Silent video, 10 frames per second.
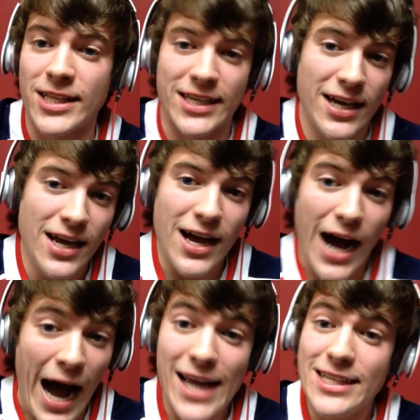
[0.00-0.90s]
Like,
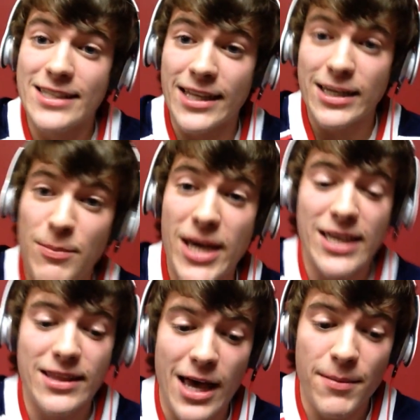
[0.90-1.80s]
I didn't like
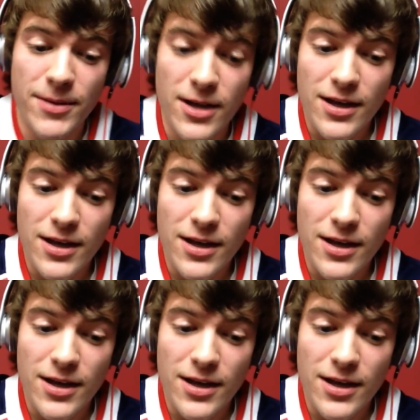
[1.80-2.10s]
making them.